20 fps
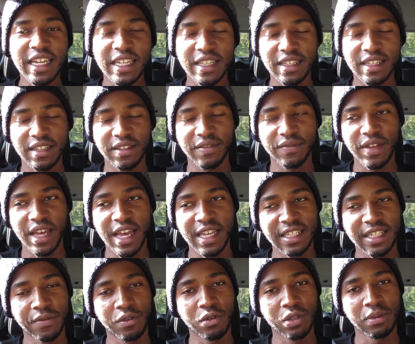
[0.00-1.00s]
it
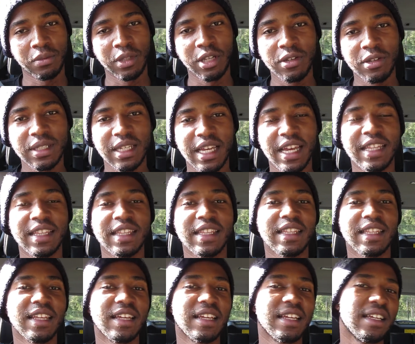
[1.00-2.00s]
as if you're someone else and
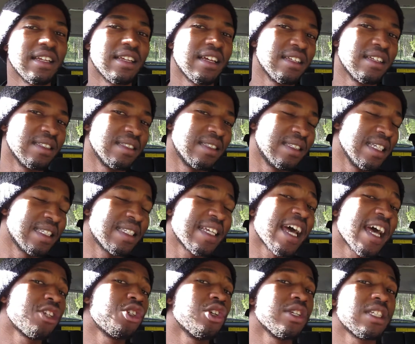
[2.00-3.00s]

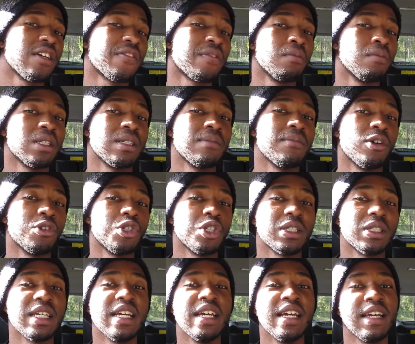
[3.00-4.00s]
detach yourself from those
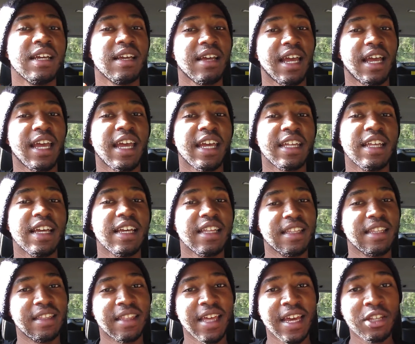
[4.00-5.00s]
emotions. And
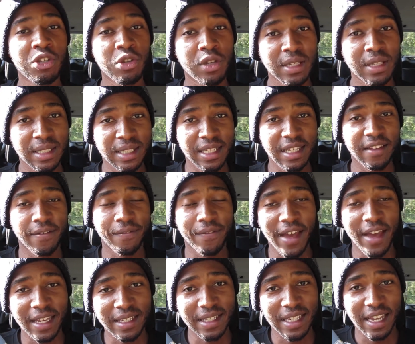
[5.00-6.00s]
then you can see the
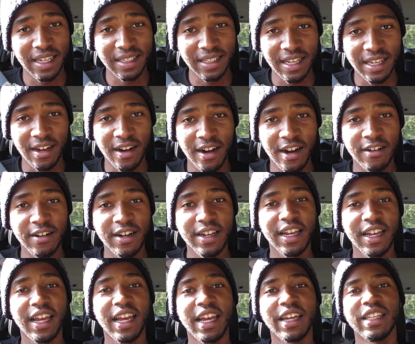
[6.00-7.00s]
facts as they are
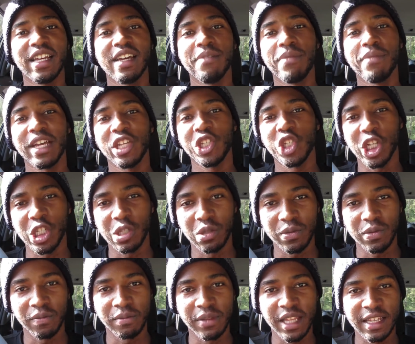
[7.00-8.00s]
and make judgments
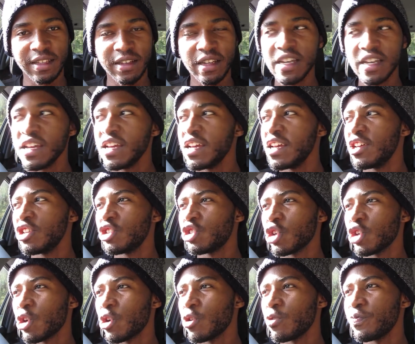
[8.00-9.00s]
from then.
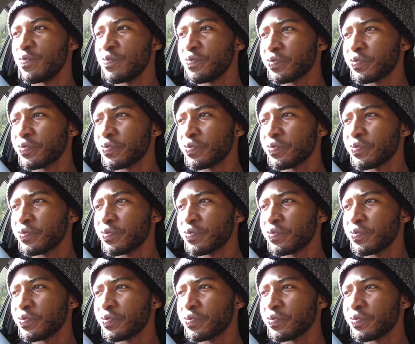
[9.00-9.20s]
So